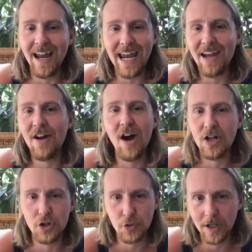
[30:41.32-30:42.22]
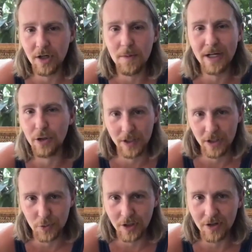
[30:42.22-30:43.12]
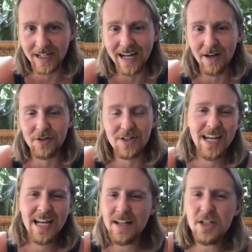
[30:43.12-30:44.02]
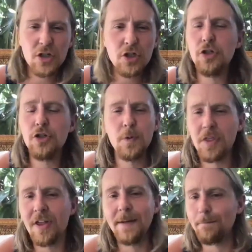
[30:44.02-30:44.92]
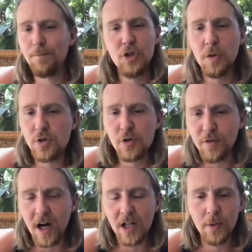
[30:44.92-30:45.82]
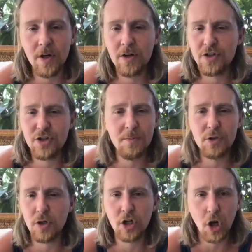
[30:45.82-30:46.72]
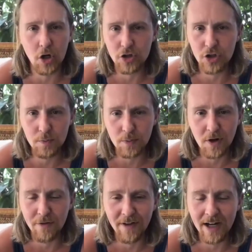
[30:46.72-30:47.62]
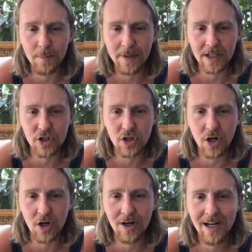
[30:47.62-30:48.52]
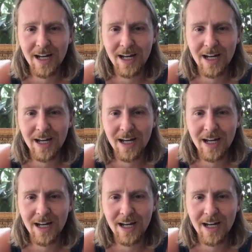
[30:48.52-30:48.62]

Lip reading: anon Twitter, Bitcoin Twitter accounts. These are dudes with like 200 followers, some sort of cartoon profile picture.